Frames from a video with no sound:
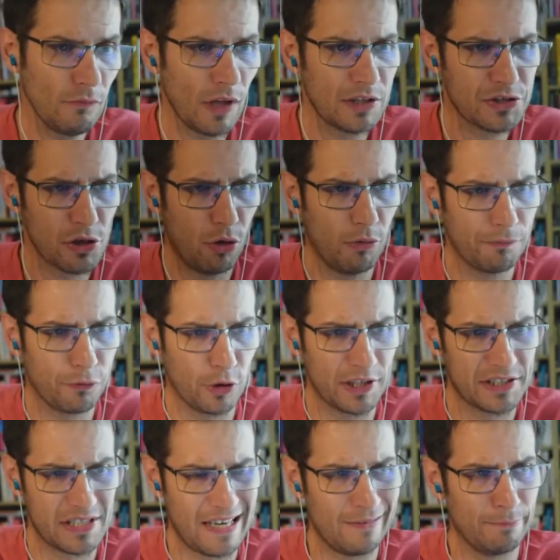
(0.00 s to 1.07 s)
So, for
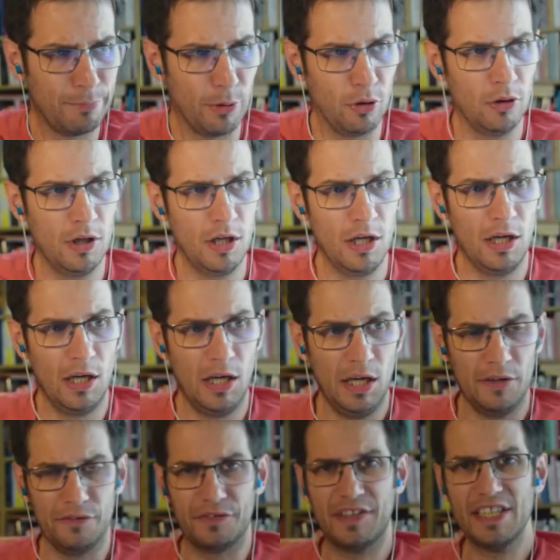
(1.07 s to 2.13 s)
example,
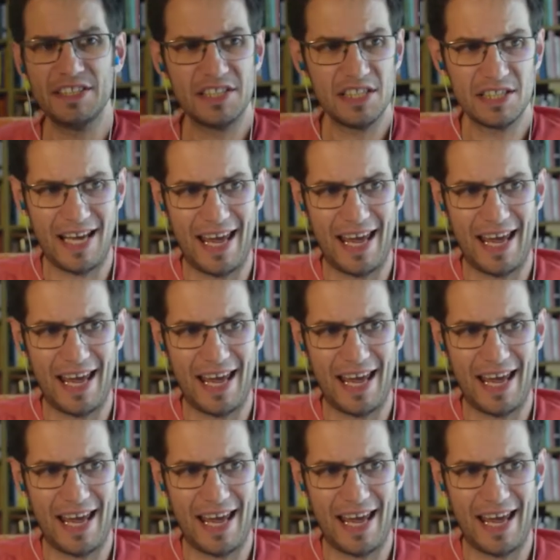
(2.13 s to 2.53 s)
this is